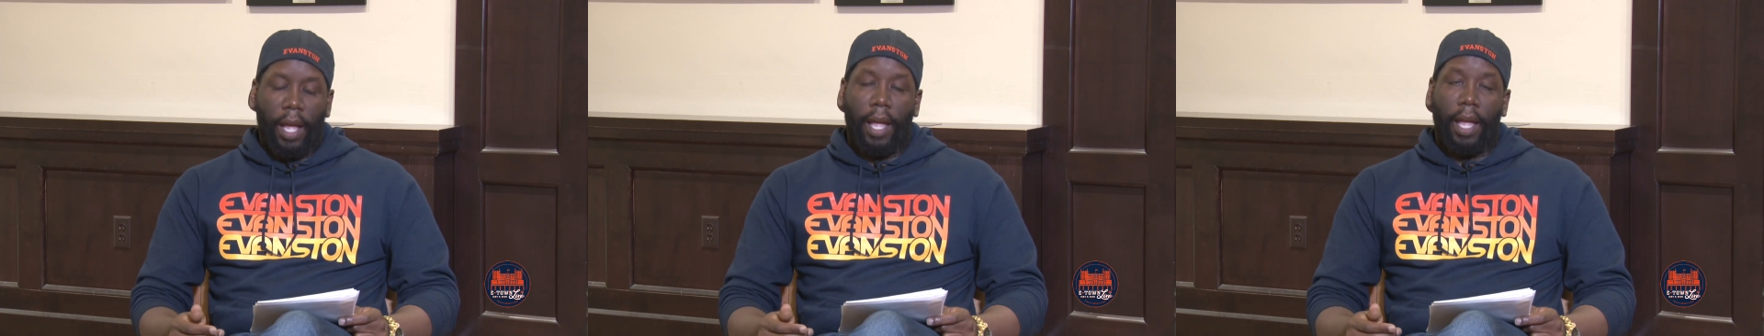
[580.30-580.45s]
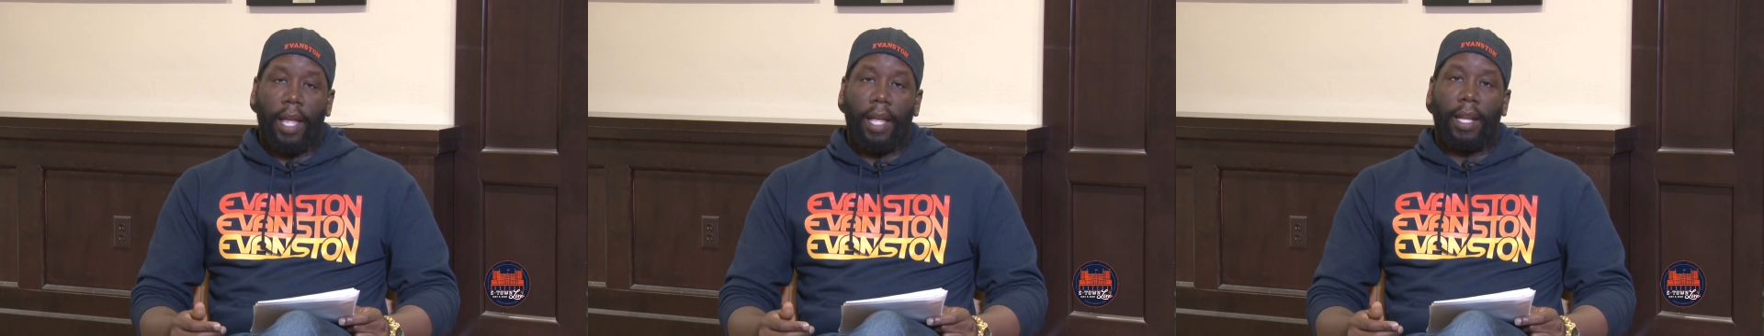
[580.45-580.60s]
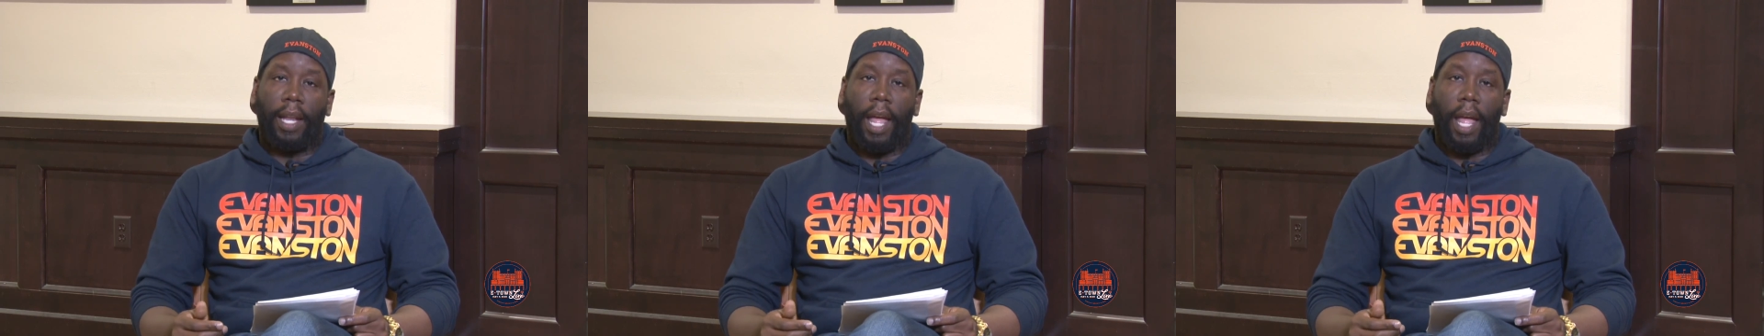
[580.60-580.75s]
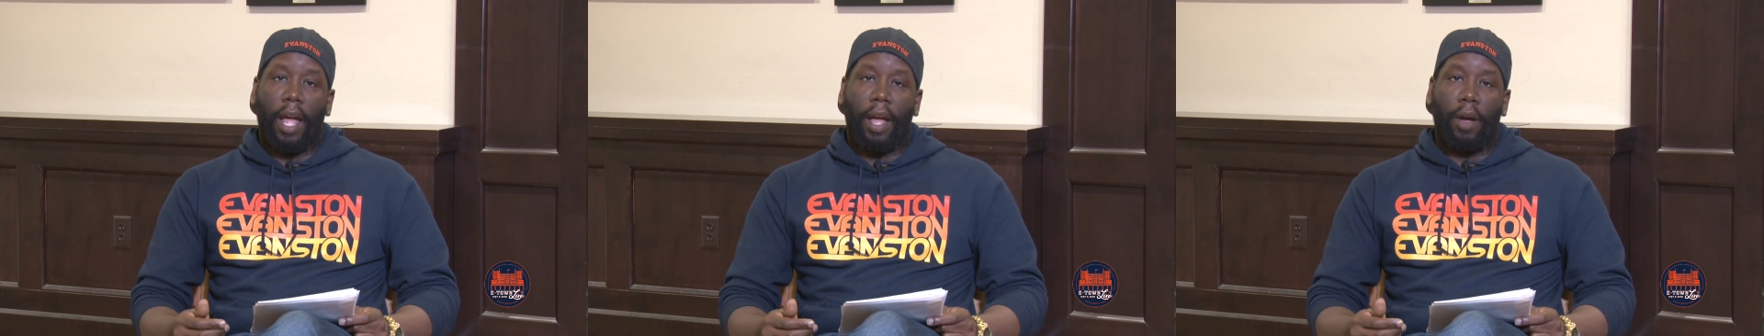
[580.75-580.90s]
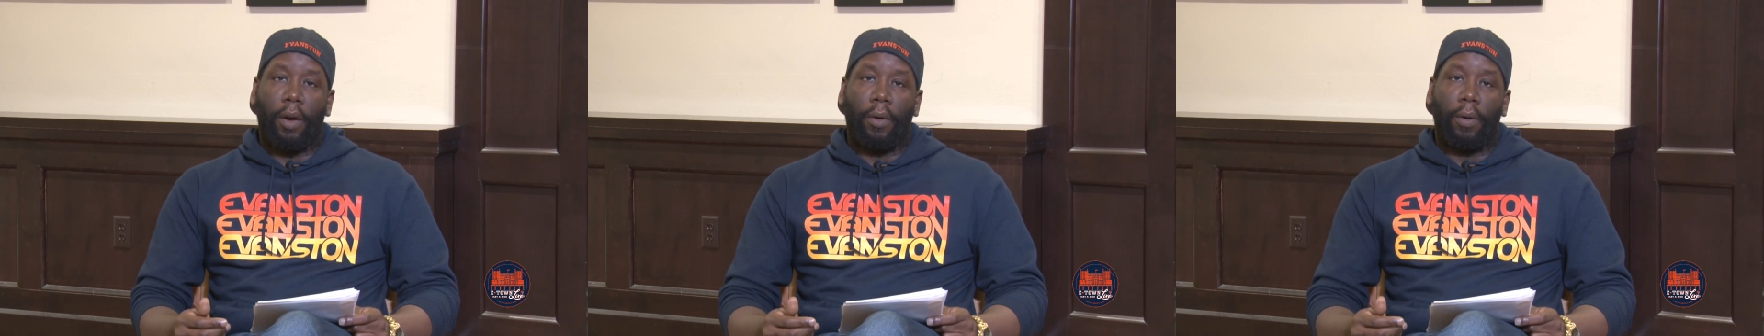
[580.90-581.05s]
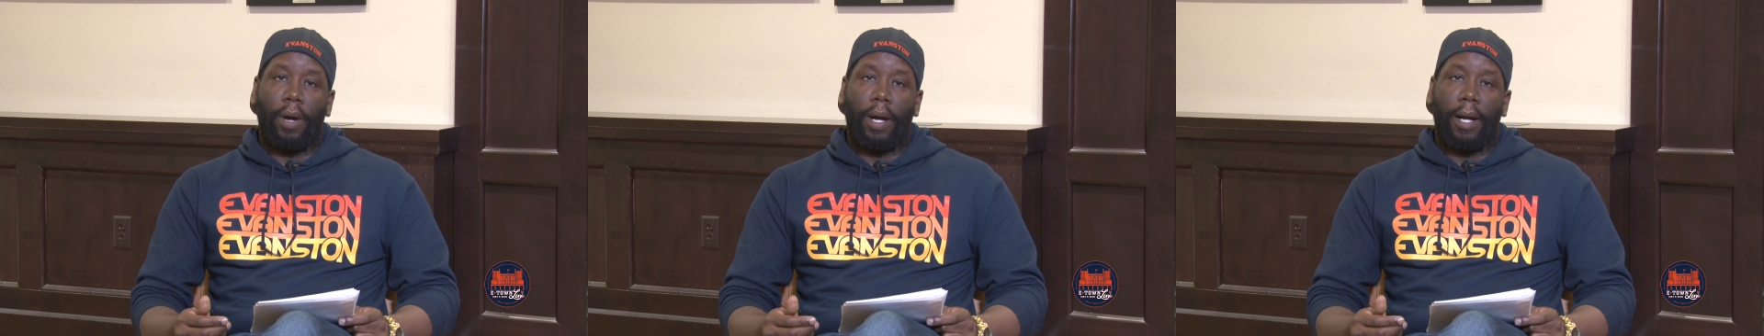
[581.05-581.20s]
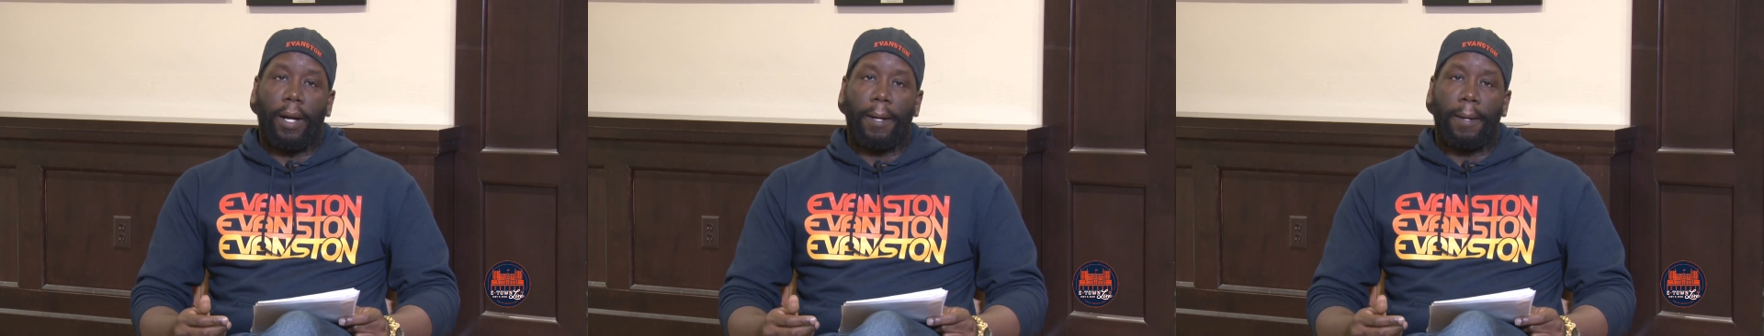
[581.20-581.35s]
and
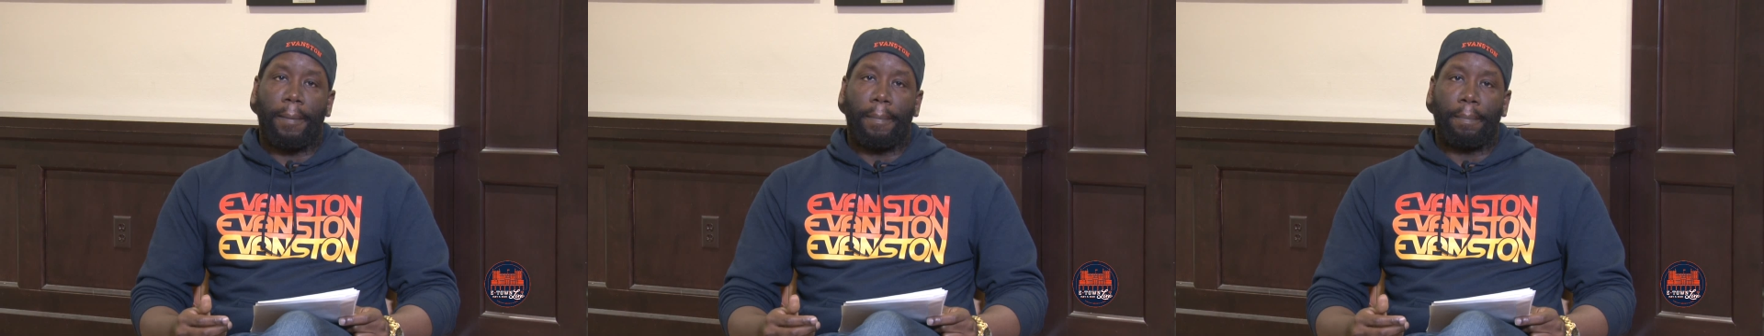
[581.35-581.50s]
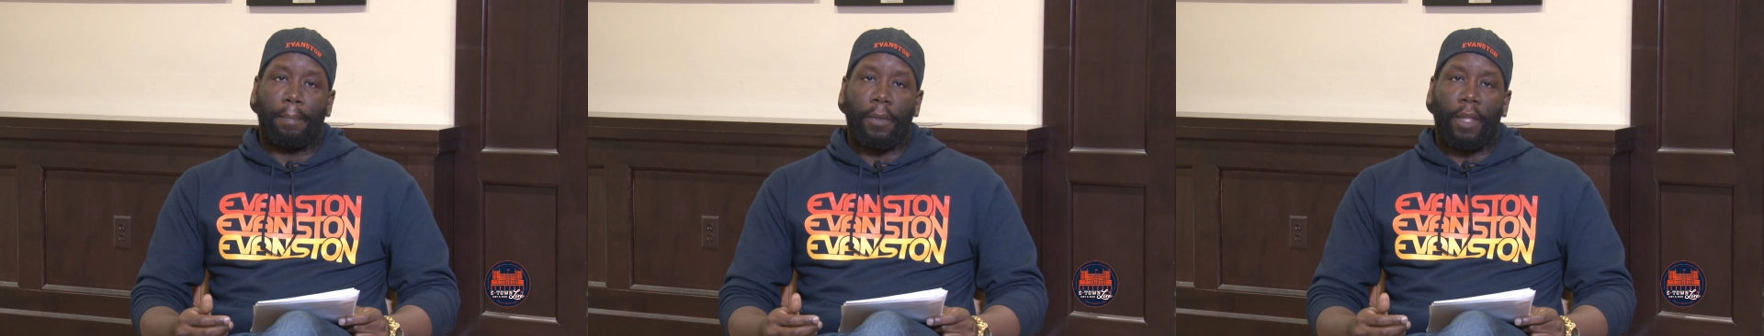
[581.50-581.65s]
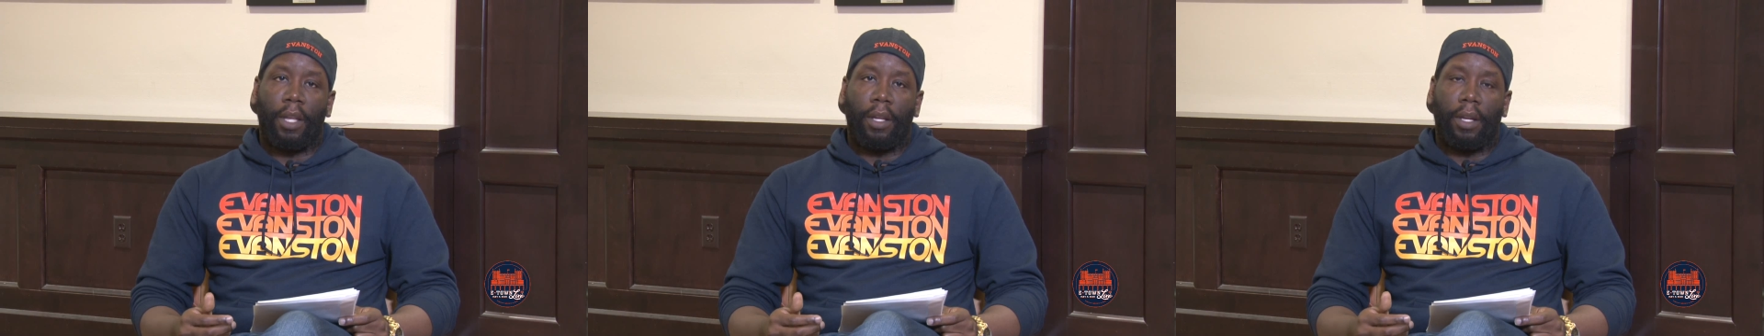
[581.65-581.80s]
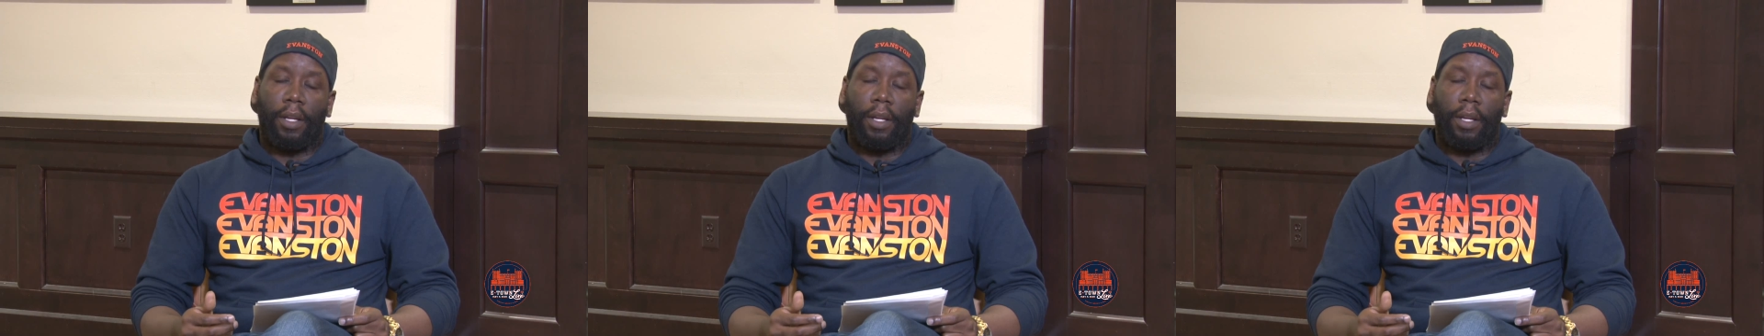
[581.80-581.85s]
how